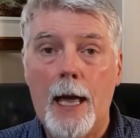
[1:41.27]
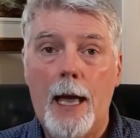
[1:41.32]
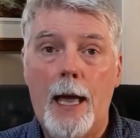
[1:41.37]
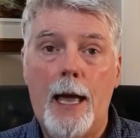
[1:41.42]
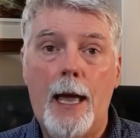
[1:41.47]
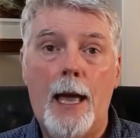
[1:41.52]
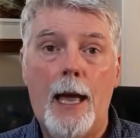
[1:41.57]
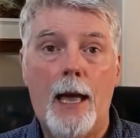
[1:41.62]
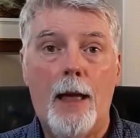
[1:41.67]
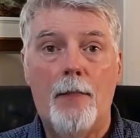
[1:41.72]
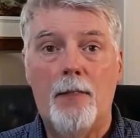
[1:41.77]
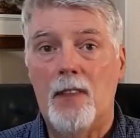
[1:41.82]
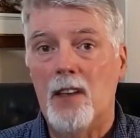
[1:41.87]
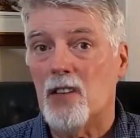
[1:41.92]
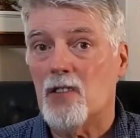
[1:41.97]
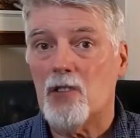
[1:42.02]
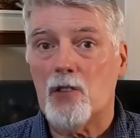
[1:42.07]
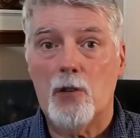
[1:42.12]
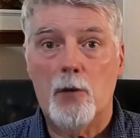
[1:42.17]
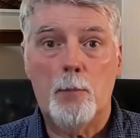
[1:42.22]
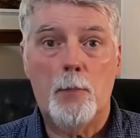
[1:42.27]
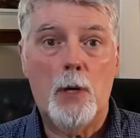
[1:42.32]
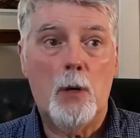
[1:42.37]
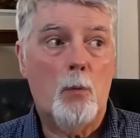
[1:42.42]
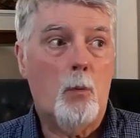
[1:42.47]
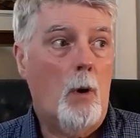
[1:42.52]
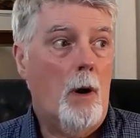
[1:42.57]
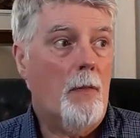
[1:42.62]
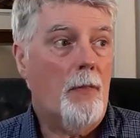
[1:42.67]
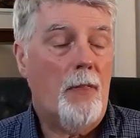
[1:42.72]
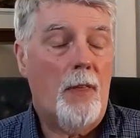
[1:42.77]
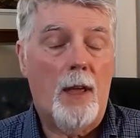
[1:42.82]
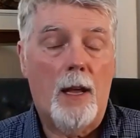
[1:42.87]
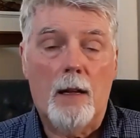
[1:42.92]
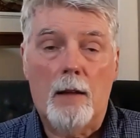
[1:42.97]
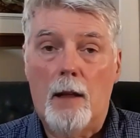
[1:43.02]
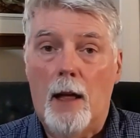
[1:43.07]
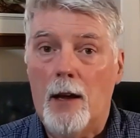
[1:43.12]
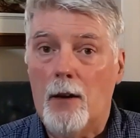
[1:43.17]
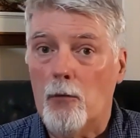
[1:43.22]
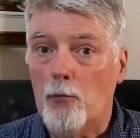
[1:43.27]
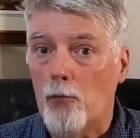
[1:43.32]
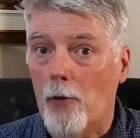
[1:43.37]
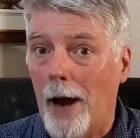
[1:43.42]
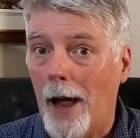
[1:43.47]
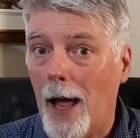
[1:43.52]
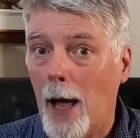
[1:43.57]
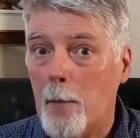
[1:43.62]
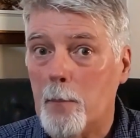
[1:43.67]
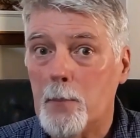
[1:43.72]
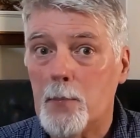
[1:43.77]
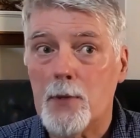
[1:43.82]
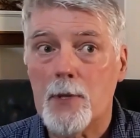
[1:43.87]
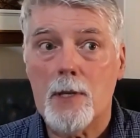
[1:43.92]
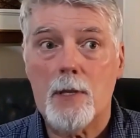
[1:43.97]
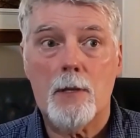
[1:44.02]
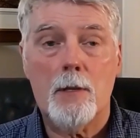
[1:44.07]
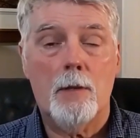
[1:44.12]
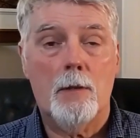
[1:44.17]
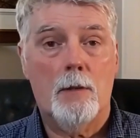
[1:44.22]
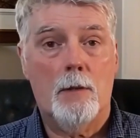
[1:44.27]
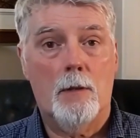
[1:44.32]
And this could be one thing like ramps